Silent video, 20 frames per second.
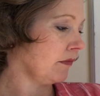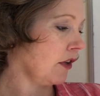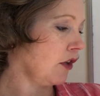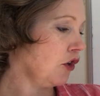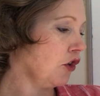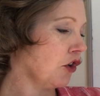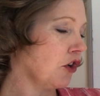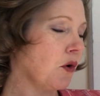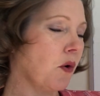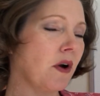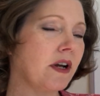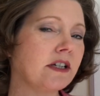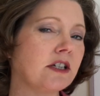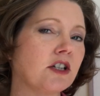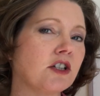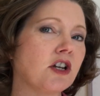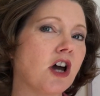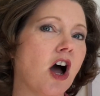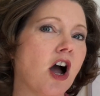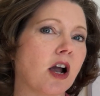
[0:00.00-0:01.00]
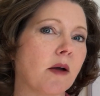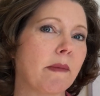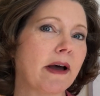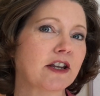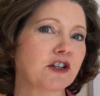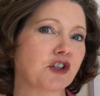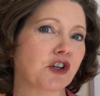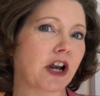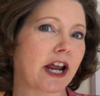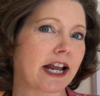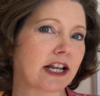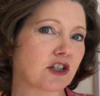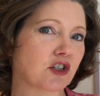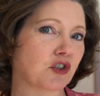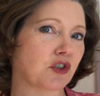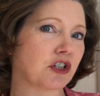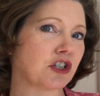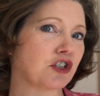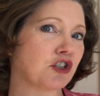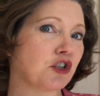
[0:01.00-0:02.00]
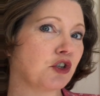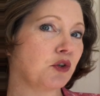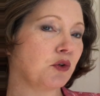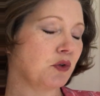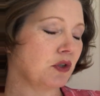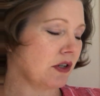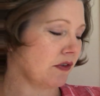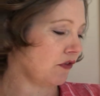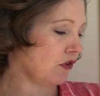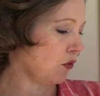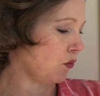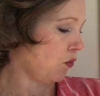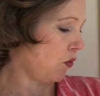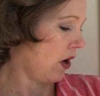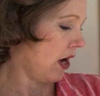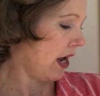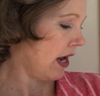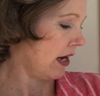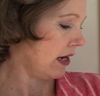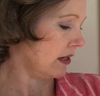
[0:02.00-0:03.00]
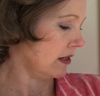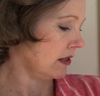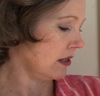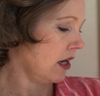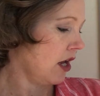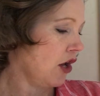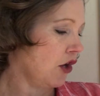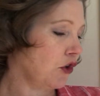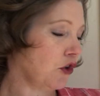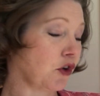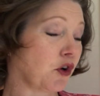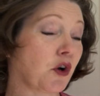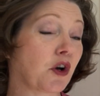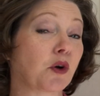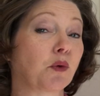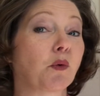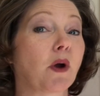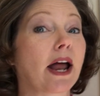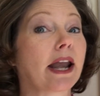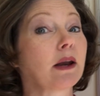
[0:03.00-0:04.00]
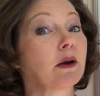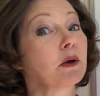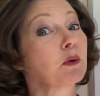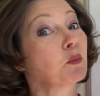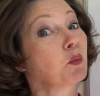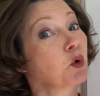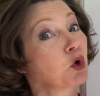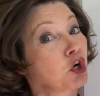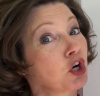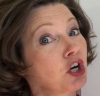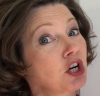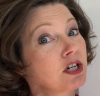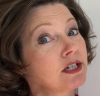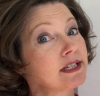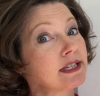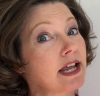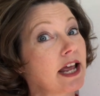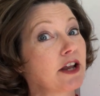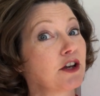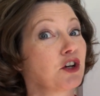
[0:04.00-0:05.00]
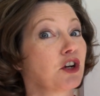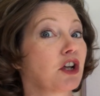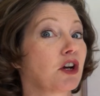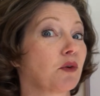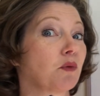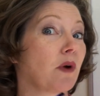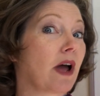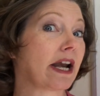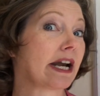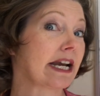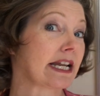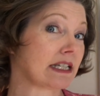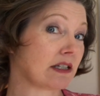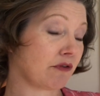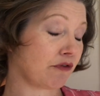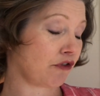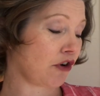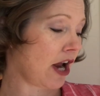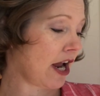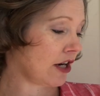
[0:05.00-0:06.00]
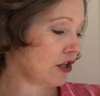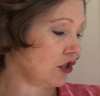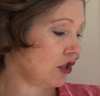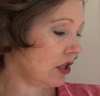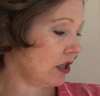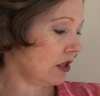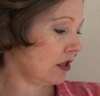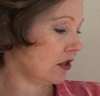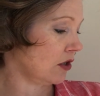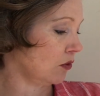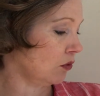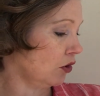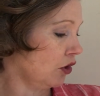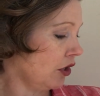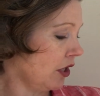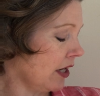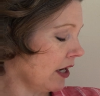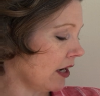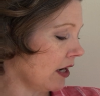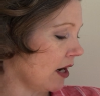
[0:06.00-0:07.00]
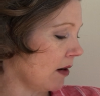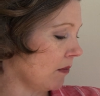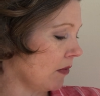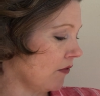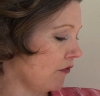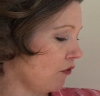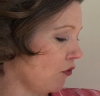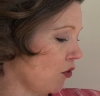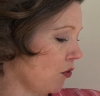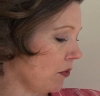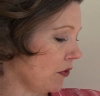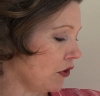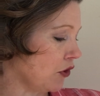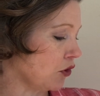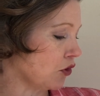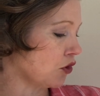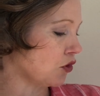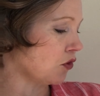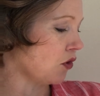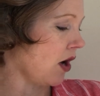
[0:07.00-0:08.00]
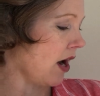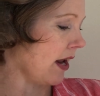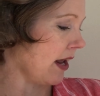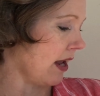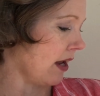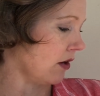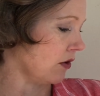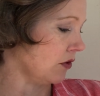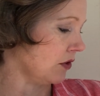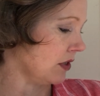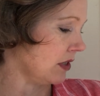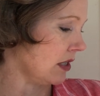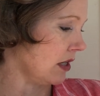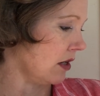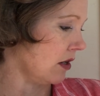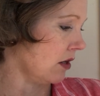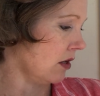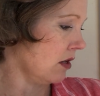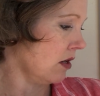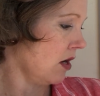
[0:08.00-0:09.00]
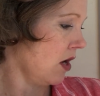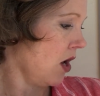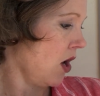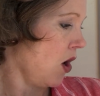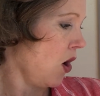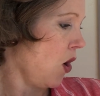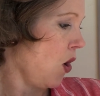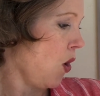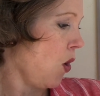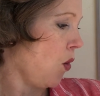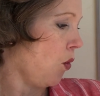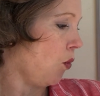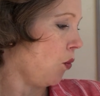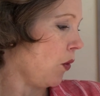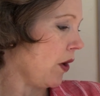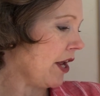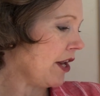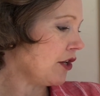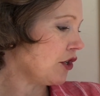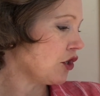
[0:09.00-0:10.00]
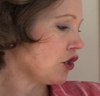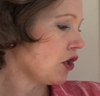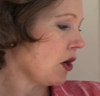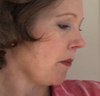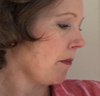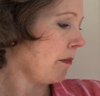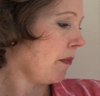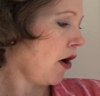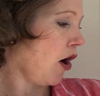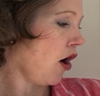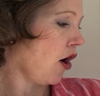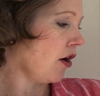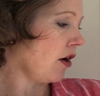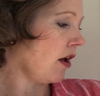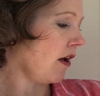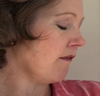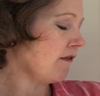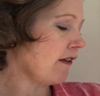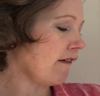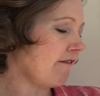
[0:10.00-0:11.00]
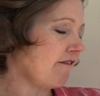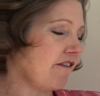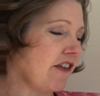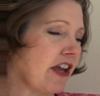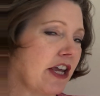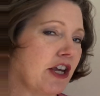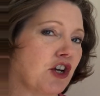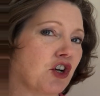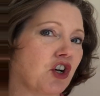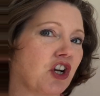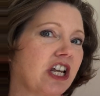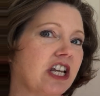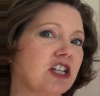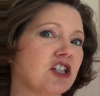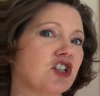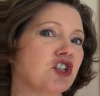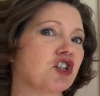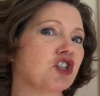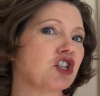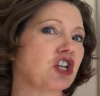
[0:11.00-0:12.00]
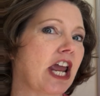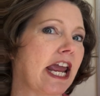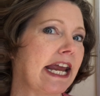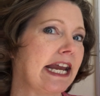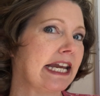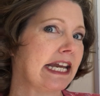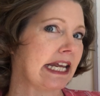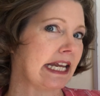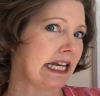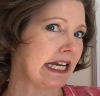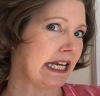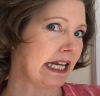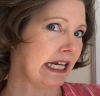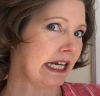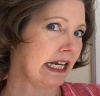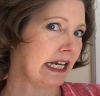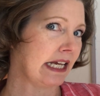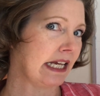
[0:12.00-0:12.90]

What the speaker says: you're going to talk about your answer in 2 different ways. You're going to write it in words and you're going to write it as a fraction. So looking at number 4 with your triangles there, which part of the figure is shaded?